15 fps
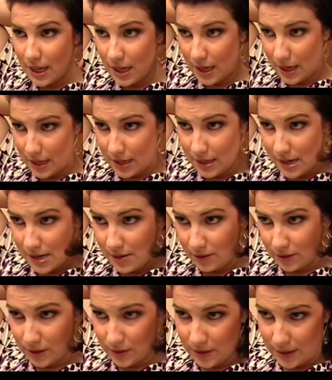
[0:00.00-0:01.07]
and
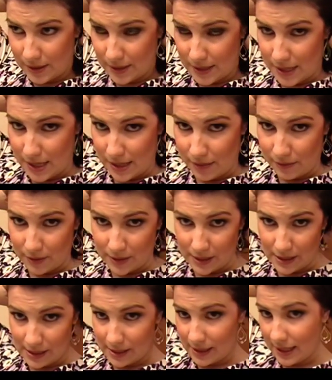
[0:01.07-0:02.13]
you'll notice that once
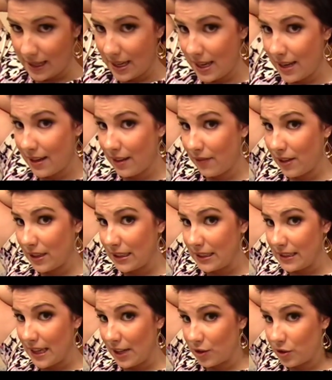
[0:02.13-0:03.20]
I get to the end, I've got
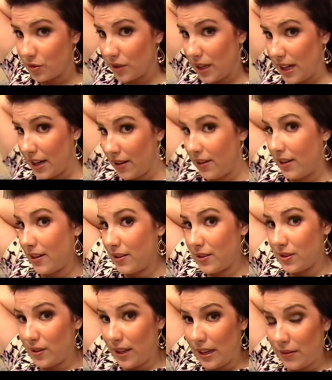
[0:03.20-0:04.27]
this extra hair here.
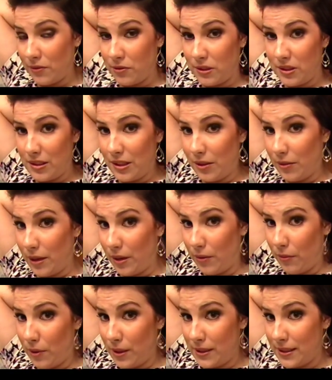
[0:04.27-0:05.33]
So like I've twisted it
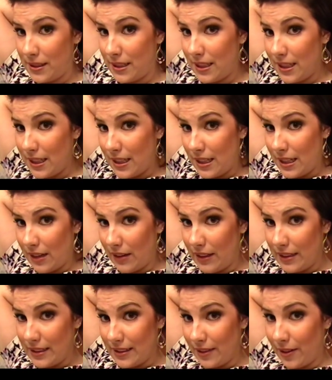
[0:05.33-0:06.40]
around once, and I
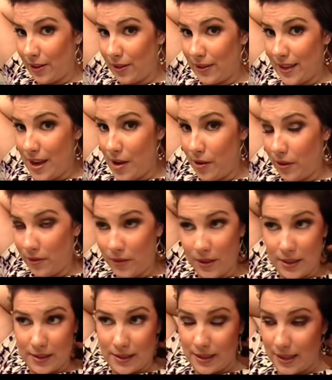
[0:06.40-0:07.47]
got this little tail, if you
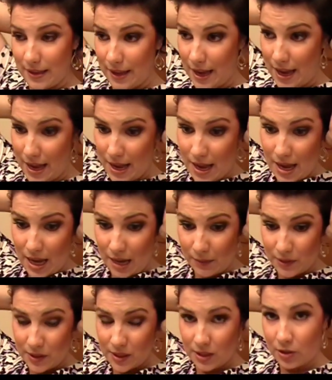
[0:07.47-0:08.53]
can see that. I'm
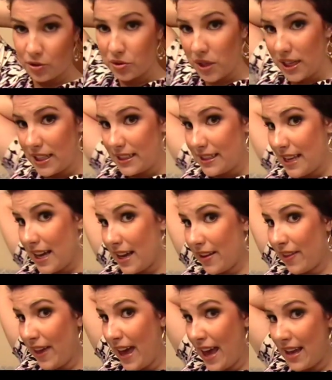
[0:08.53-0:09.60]
just going to try to
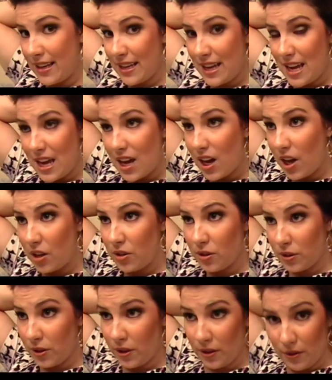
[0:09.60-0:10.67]
tuck that
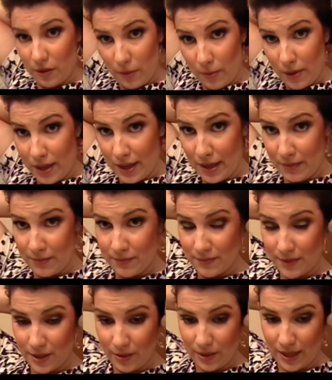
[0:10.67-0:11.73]
under the bun,
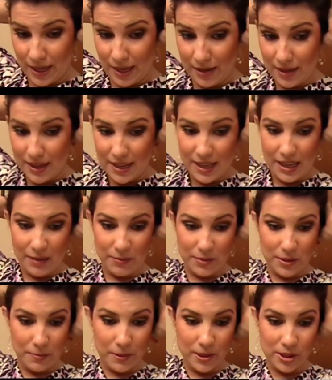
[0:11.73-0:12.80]
okay? I'm
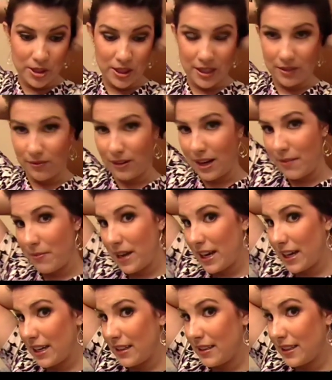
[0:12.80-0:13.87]
pushing it right
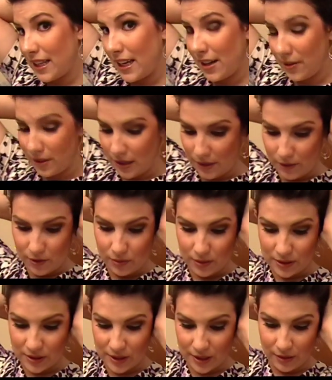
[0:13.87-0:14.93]
back into the hair that I've
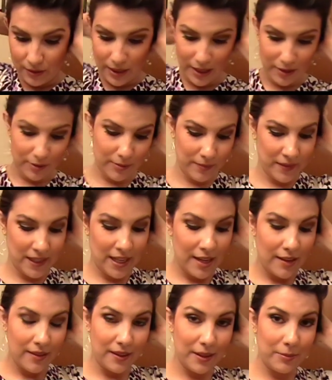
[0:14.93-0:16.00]
twisted around.
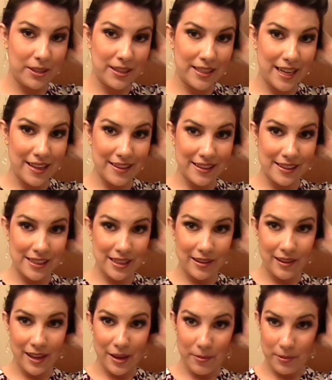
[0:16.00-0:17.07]
And then I'm going to take this
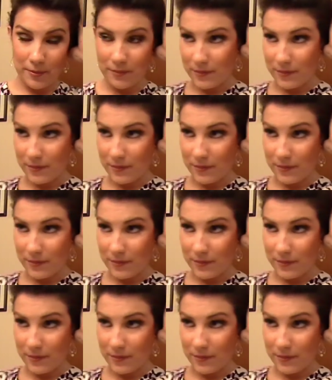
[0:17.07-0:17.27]
clip,